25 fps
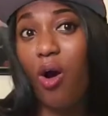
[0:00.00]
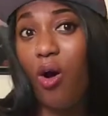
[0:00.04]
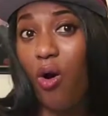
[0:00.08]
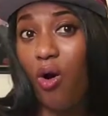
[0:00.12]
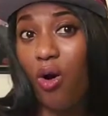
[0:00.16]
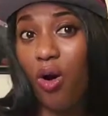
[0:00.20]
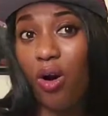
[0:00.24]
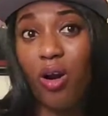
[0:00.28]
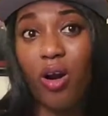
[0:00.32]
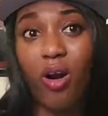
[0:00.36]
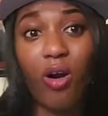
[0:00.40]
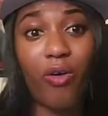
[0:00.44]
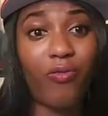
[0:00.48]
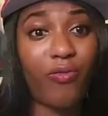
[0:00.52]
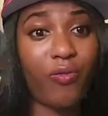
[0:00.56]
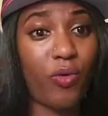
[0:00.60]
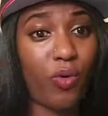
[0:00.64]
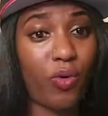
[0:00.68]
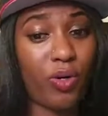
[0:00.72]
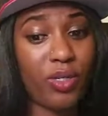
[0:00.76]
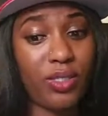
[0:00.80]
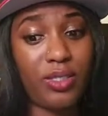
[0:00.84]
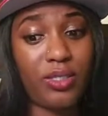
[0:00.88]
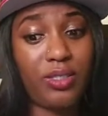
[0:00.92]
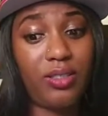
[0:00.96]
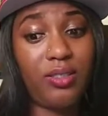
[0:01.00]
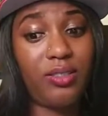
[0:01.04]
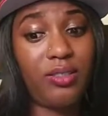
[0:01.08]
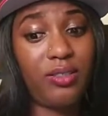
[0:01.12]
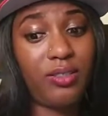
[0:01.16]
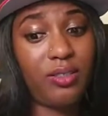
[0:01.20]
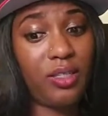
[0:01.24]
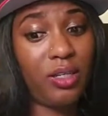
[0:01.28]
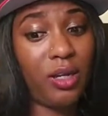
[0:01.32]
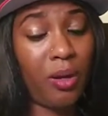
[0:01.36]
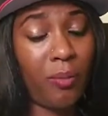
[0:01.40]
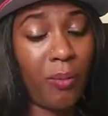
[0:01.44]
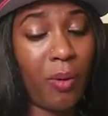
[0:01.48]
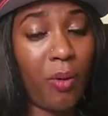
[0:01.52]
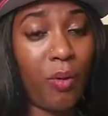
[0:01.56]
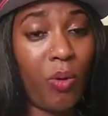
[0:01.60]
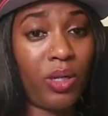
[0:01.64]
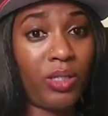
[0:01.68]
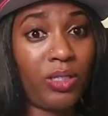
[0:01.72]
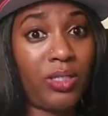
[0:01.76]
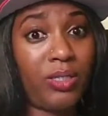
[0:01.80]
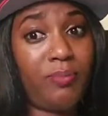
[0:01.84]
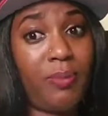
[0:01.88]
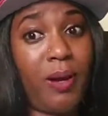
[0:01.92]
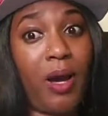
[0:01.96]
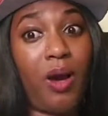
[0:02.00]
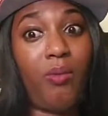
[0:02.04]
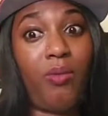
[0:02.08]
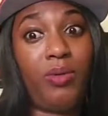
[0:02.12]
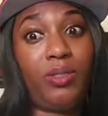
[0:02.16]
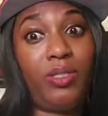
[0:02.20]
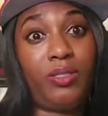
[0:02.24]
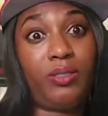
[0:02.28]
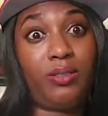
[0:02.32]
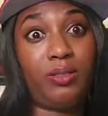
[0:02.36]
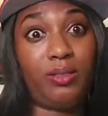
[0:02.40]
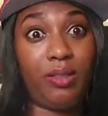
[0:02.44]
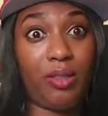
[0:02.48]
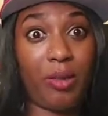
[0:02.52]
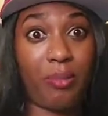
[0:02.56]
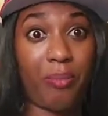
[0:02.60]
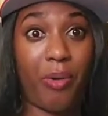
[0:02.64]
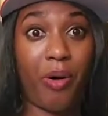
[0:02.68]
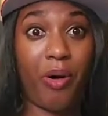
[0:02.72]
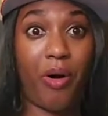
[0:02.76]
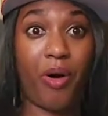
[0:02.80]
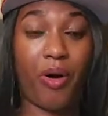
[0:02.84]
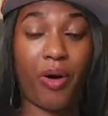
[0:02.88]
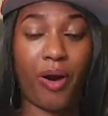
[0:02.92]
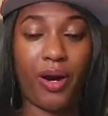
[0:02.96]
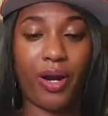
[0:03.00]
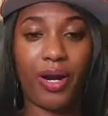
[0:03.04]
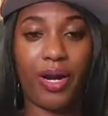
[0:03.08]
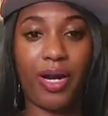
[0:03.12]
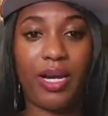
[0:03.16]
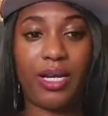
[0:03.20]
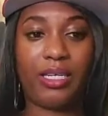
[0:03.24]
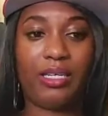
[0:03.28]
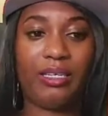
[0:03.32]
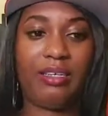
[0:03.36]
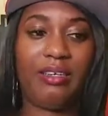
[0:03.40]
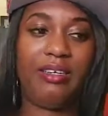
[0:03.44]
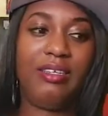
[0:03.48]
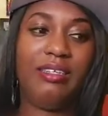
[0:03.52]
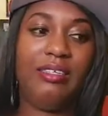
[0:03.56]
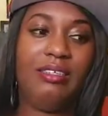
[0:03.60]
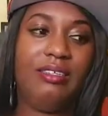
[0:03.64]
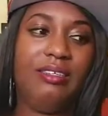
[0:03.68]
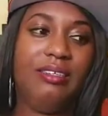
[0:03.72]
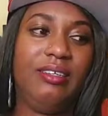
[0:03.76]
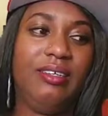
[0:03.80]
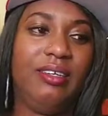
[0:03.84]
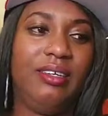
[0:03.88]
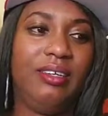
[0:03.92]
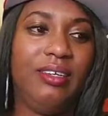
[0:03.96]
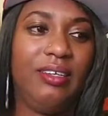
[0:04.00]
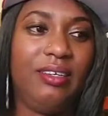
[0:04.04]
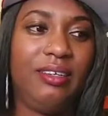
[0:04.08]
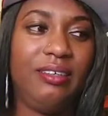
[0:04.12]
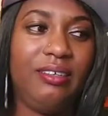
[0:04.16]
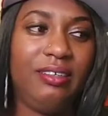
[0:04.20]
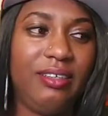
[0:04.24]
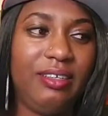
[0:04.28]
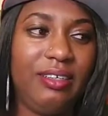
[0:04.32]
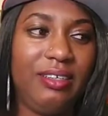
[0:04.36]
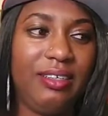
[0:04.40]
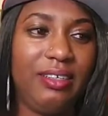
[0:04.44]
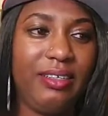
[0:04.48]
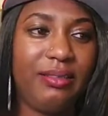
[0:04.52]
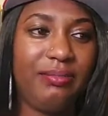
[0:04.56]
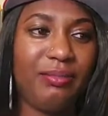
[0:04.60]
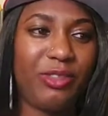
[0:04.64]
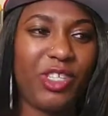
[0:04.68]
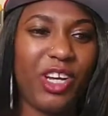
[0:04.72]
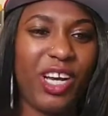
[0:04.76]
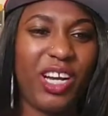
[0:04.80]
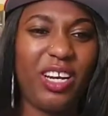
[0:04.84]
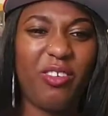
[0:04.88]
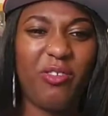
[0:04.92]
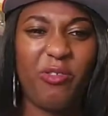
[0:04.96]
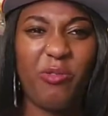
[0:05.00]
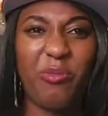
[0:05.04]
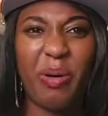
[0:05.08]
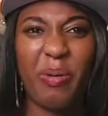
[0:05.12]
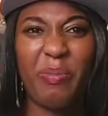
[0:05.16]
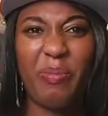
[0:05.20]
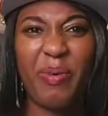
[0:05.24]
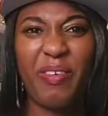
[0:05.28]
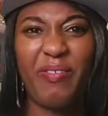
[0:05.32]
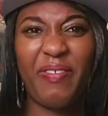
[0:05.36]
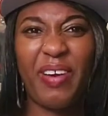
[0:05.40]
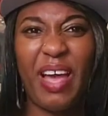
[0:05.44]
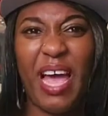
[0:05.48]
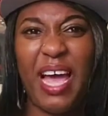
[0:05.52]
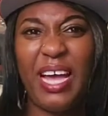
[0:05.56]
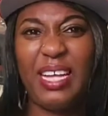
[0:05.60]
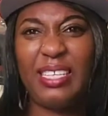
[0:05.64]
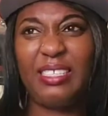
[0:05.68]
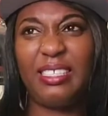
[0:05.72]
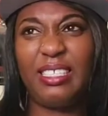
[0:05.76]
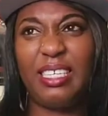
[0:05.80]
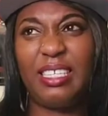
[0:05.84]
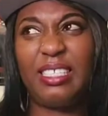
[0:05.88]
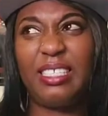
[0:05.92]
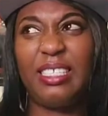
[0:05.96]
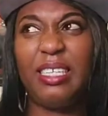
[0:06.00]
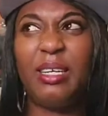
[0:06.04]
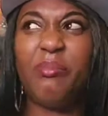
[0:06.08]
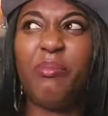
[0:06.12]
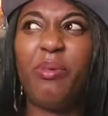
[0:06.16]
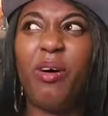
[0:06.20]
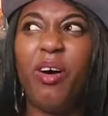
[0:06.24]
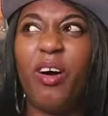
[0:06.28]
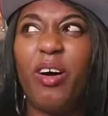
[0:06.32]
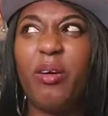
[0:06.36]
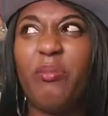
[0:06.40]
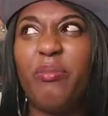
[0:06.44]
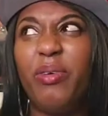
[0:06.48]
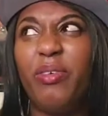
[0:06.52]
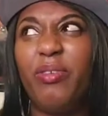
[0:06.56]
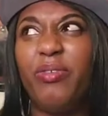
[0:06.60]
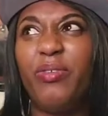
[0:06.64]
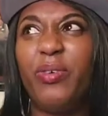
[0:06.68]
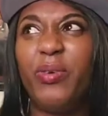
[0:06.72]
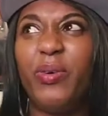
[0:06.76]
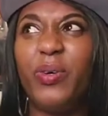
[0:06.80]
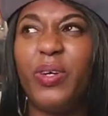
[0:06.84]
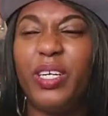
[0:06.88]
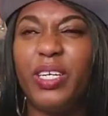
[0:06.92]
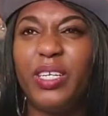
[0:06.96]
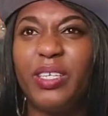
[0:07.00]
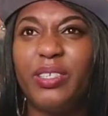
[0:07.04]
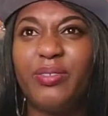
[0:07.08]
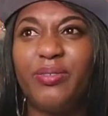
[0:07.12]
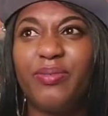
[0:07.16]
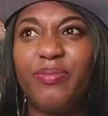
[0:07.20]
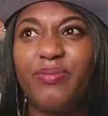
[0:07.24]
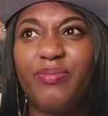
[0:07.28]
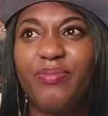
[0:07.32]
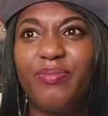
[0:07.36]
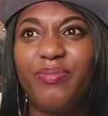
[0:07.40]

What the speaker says: or of course the number one spot was the park. I'm trying to remember if I had sex in a park before.